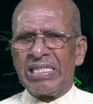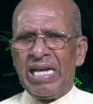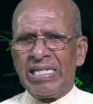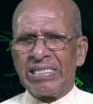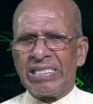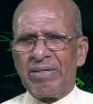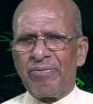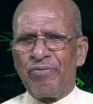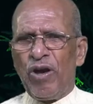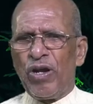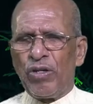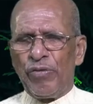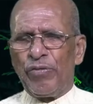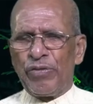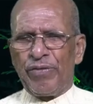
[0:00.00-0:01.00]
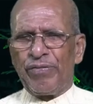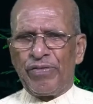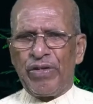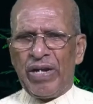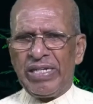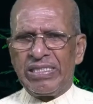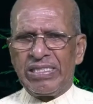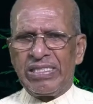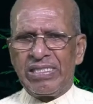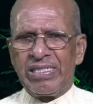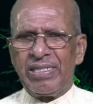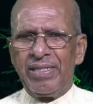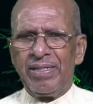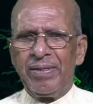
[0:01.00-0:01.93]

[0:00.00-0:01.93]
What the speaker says: a follower of Christ.